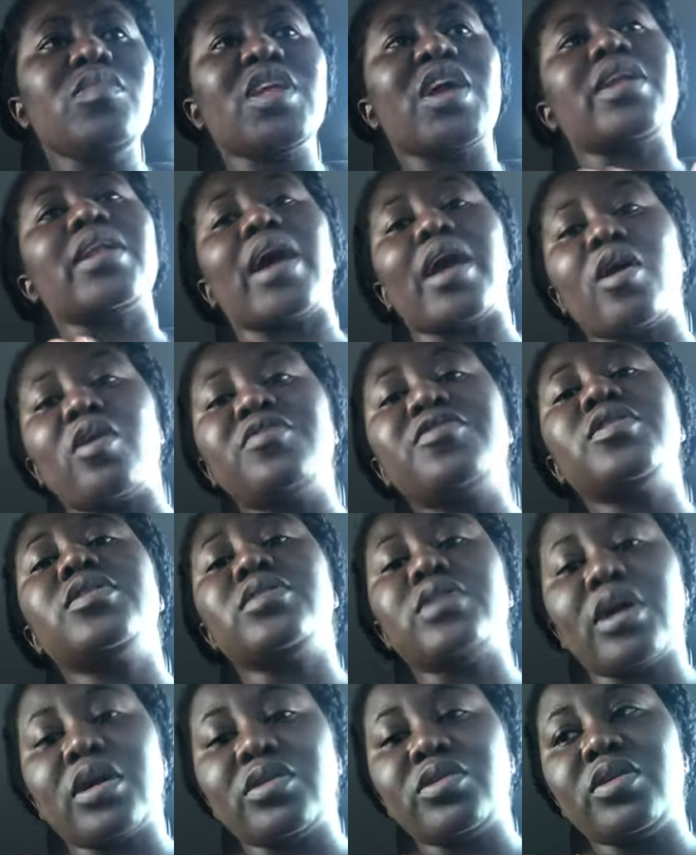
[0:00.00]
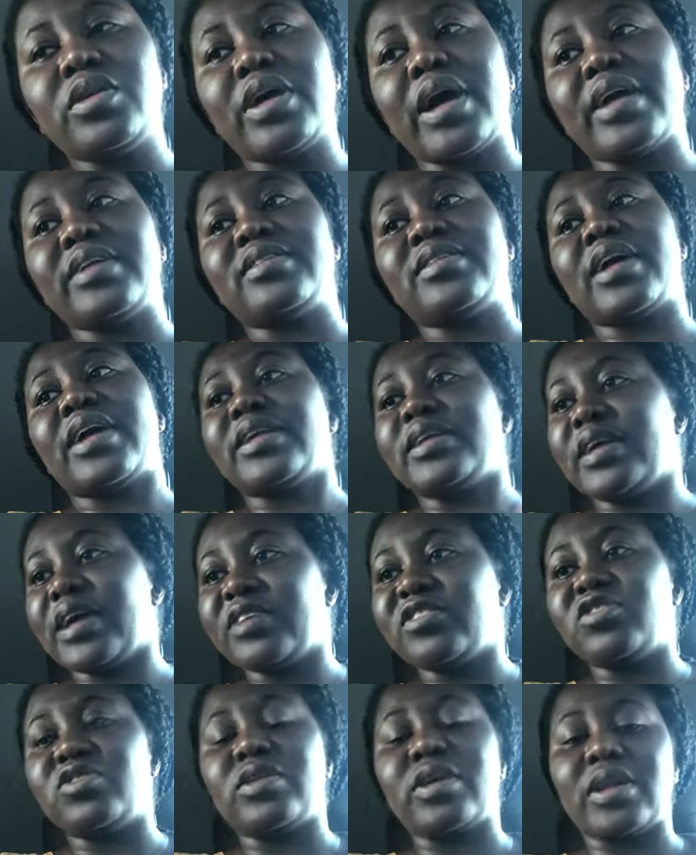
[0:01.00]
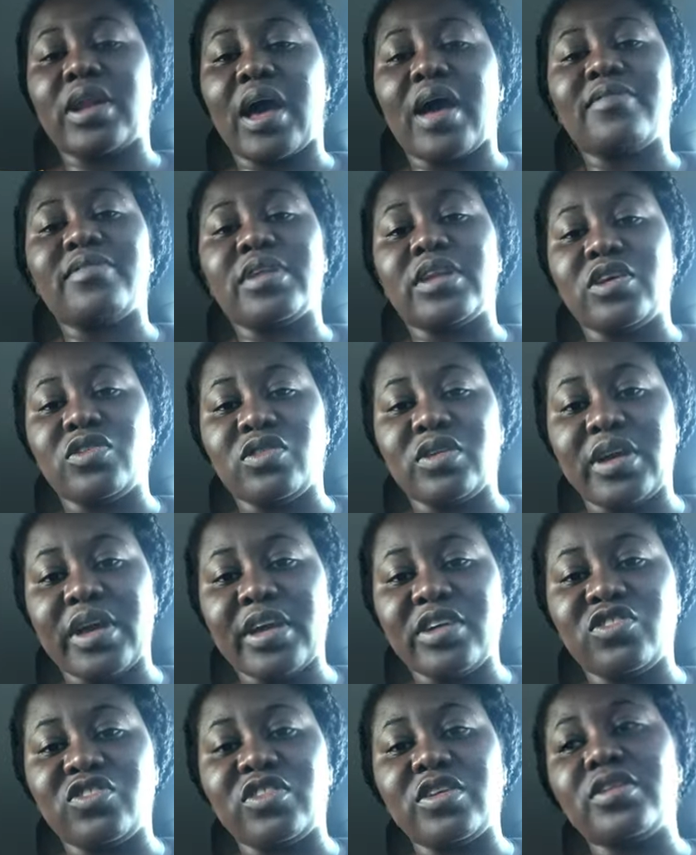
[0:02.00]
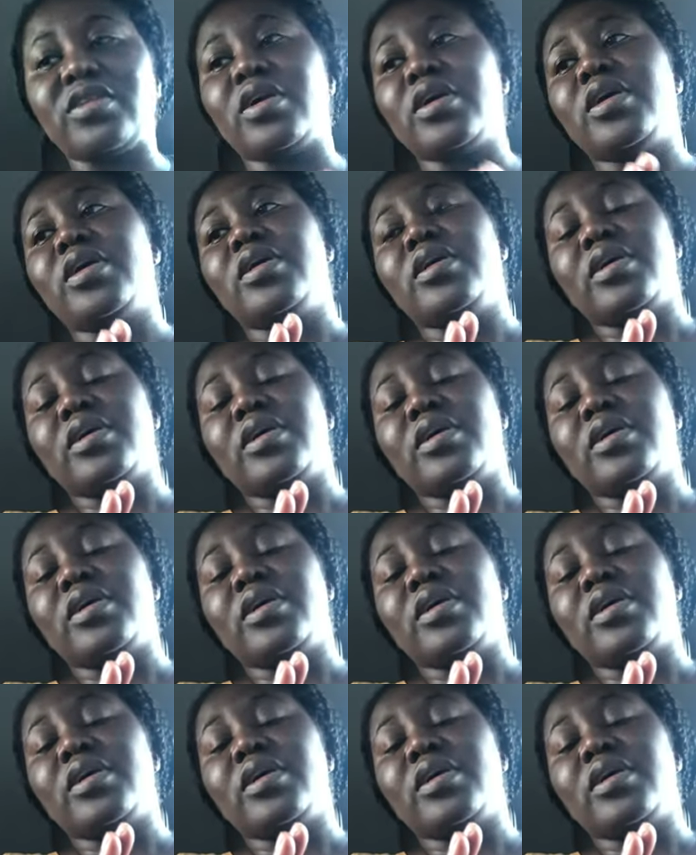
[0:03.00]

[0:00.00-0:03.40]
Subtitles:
And I often tell you guys that yes, you can have an education,